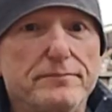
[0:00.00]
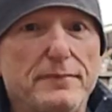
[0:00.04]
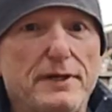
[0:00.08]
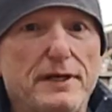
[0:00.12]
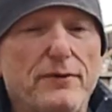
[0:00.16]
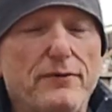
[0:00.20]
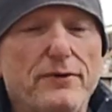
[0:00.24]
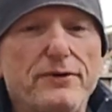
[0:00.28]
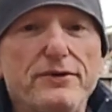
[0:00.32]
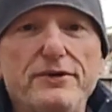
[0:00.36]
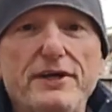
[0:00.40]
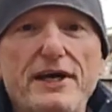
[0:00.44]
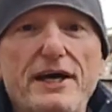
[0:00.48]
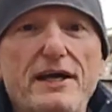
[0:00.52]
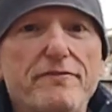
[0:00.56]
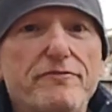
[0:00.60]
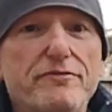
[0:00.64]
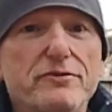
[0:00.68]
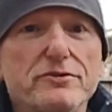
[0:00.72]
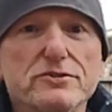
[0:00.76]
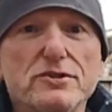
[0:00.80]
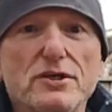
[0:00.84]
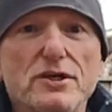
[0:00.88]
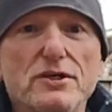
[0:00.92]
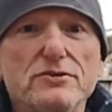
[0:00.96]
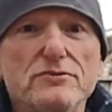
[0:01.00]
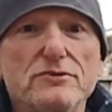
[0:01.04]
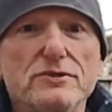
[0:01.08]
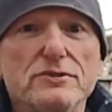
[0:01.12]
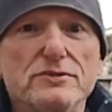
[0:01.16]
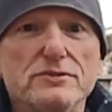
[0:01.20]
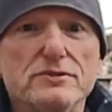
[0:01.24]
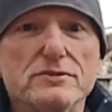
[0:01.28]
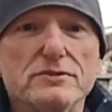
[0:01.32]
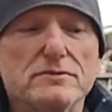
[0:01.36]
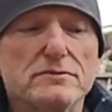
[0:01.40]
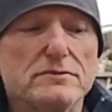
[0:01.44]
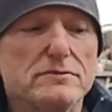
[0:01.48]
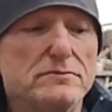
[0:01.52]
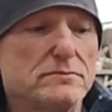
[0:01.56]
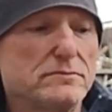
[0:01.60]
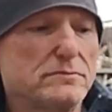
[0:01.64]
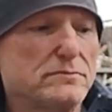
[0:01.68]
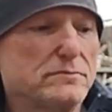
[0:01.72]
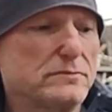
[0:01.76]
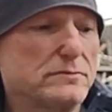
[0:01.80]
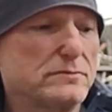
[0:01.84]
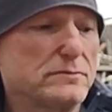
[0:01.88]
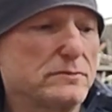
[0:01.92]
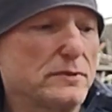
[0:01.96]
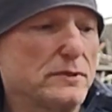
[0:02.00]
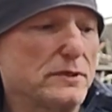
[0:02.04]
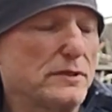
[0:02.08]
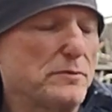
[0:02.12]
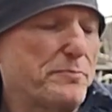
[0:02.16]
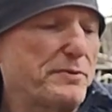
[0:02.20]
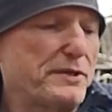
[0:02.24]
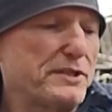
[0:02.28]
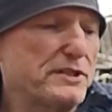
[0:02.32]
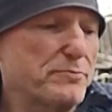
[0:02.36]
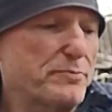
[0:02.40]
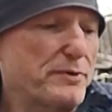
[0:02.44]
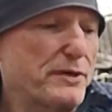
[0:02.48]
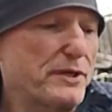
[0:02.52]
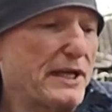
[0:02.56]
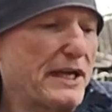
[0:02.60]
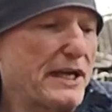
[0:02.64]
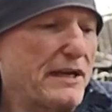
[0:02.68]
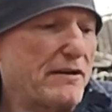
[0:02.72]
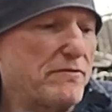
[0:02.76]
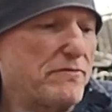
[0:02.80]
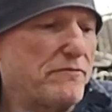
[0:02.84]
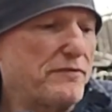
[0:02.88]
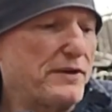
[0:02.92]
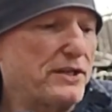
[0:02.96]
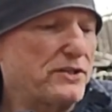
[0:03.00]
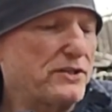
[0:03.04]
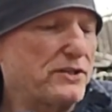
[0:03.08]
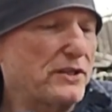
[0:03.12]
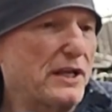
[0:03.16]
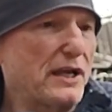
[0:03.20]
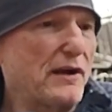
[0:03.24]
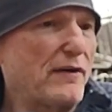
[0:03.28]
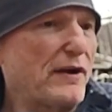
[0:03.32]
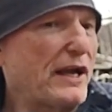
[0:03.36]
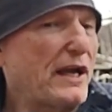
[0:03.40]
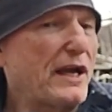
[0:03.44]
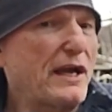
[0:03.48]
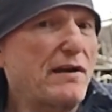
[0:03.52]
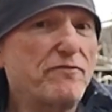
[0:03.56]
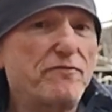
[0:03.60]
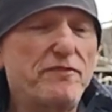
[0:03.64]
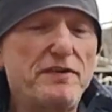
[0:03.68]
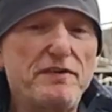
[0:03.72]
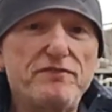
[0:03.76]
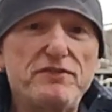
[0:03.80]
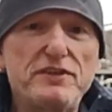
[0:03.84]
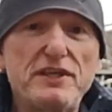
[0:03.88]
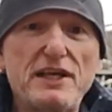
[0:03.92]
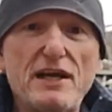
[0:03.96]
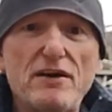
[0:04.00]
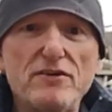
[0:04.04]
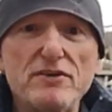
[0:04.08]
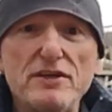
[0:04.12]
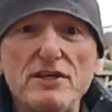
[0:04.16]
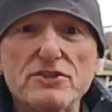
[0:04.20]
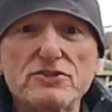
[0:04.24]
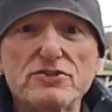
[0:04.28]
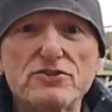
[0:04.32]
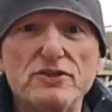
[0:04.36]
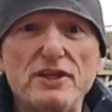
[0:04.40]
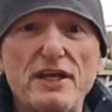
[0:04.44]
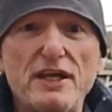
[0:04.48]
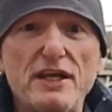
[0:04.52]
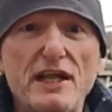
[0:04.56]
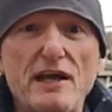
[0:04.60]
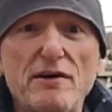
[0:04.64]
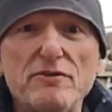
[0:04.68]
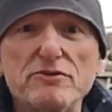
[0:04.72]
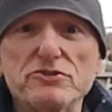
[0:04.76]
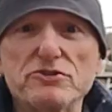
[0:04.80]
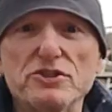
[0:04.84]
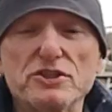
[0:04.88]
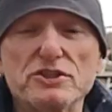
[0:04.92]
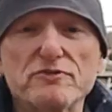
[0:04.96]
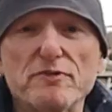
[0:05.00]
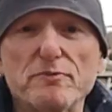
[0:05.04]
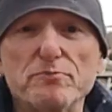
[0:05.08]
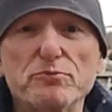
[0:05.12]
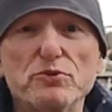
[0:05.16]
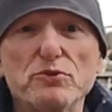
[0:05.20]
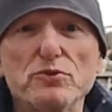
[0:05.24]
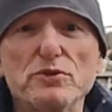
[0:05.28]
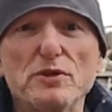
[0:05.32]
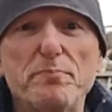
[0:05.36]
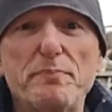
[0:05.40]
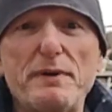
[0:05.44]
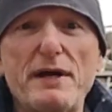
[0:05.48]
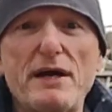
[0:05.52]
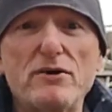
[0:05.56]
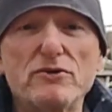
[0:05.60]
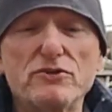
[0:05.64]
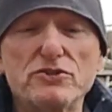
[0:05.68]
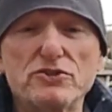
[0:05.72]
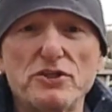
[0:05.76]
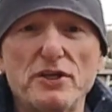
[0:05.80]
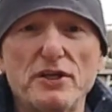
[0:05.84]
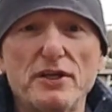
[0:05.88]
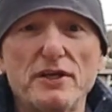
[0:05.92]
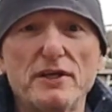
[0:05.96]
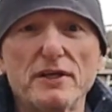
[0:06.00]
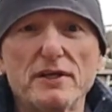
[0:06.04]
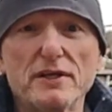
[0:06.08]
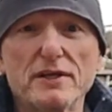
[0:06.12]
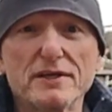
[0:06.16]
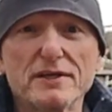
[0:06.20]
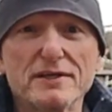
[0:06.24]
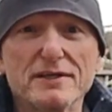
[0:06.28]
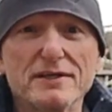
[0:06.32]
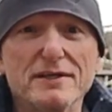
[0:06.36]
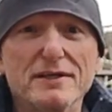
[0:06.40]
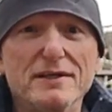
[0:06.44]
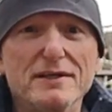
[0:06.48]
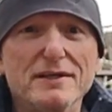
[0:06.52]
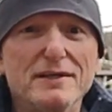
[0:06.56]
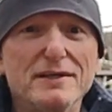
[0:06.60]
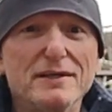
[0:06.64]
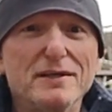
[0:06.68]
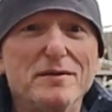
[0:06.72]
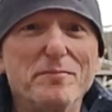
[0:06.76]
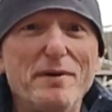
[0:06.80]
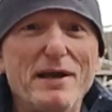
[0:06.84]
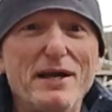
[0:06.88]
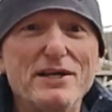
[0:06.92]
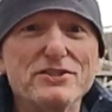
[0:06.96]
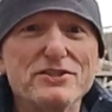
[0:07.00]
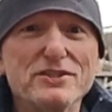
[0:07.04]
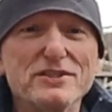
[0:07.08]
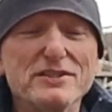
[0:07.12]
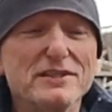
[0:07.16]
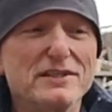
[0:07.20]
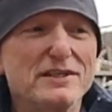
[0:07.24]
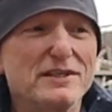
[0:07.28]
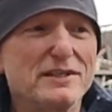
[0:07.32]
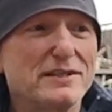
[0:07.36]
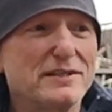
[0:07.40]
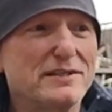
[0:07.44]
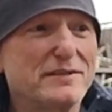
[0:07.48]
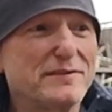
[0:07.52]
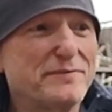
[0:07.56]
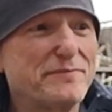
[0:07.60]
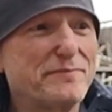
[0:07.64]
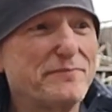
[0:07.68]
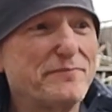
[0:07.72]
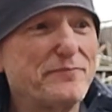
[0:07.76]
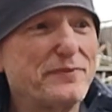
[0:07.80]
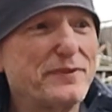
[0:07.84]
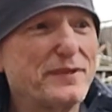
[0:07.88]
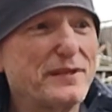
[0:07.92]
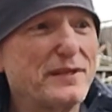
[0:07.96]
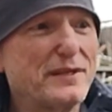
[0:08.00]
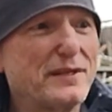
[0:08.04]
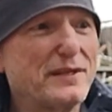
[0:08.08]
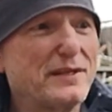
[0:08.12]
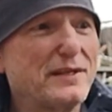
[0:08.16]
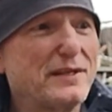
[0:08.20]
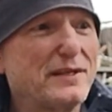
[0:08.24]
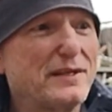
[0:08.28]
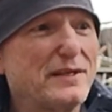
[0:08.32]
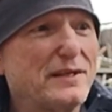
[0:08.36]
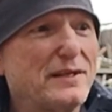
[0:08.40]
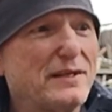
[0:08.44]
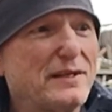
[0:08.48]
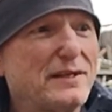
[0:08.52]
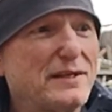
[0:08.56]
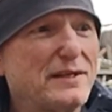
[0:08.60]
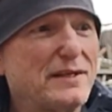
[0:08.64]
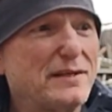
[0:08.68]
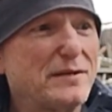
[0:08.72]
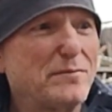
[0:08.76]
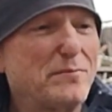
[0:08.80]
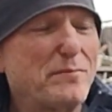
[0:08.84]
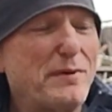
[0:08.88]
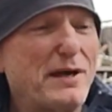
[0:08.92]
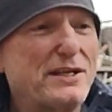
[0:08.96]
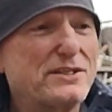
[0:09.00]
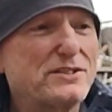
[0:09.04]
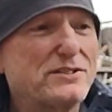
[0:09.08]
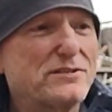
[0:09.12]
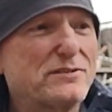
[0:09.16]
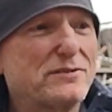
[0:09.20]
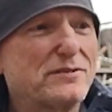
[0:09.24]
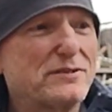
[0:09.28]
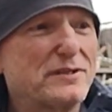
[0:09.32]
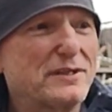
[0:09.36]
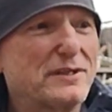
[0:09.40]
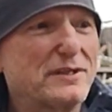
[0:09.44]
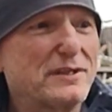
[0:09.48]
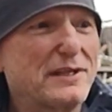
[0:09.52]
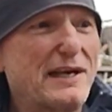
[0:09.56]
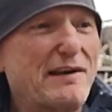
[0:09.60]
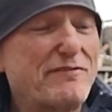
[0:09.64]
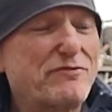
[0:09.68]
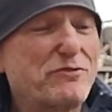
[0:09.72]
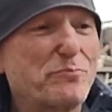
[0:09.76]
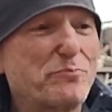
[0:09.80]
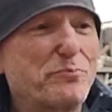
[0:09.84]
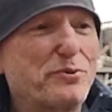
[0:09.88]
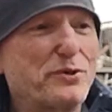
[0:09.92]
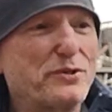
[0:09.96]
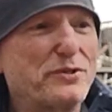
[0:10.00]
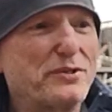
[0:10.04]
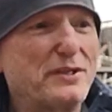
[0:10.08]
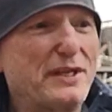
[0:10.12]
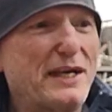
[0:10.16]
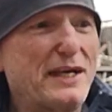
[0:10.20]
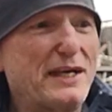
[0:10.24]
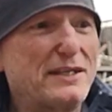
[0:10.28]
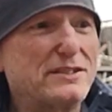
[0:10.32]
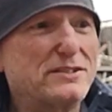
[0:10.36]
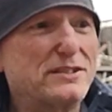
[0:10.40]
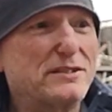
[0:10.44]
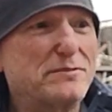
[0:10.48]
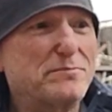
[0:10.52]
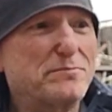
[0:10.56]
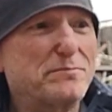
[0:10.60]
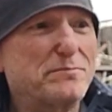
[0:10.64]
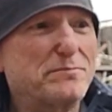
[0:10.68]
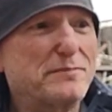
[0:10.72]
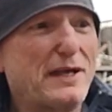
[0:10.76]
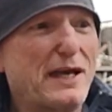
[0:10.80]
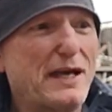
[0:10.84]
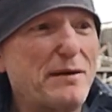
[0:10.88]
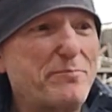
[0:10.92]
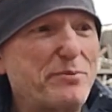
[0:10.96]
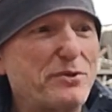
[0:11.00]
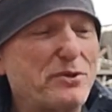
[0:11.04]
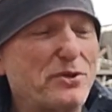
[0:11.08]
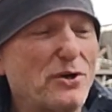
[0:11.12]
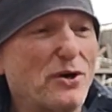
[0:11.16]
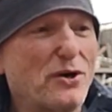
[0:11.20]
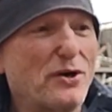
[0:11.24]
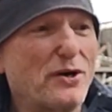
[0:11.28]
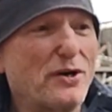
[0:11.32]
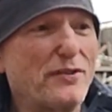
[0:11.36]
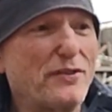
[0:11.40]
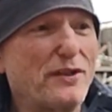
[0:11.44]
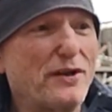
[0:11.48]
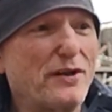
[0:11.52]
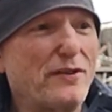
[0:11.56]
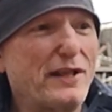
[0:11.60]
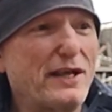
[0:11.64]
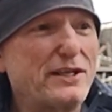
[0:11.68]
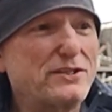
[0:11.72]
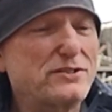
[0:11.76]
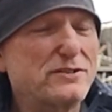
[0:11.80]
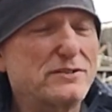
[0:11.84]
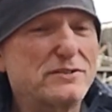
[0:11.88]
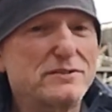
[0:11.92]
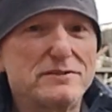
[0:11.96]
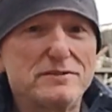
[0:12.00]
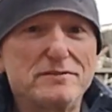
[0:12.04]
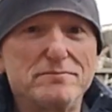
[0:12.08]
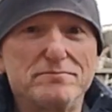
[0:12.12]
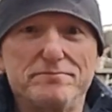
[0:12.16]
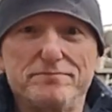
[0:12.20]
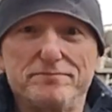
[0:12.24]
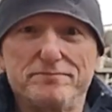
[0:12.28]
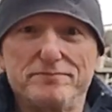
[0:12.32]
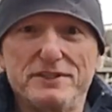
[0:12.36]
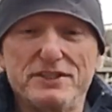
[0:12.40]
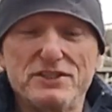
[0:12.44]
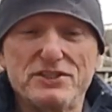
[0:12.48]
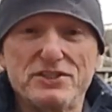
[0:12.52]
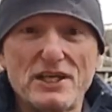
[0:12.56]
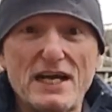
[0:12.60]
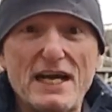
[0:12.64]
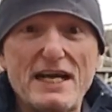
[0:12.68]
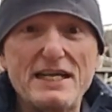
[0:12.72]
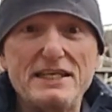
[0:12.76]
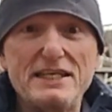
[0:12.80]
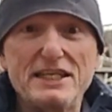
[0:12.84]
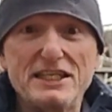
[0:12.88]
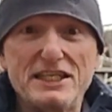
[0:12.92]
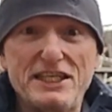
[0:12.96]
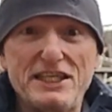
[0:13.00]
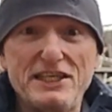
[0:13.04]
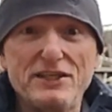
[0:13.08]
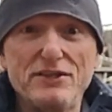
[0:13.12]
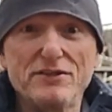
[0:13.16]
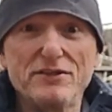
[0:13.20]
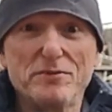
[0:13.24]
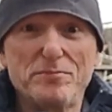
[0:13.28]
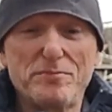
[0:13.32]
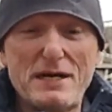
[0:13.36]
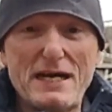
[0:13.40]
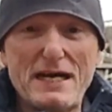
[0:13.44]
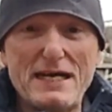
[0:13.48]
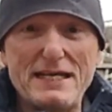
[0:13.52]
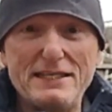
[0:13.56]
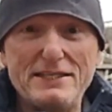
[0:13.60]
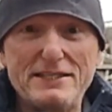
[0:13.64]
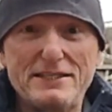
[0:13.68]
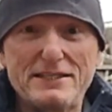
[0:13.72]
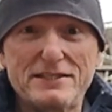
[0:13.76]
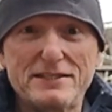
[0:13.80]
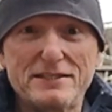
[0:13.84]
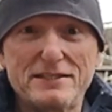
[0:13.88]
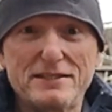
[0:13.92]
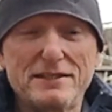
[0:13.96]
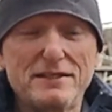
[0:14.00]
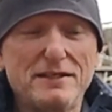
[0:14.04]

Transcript: I wouldn't doubt if there's hundreds. Well, it depends upon how infected. I got 50 out yesterday, and that was just from doing a powder shake. Imagine after putting that ApiGuard in there that's designed to kill the mites.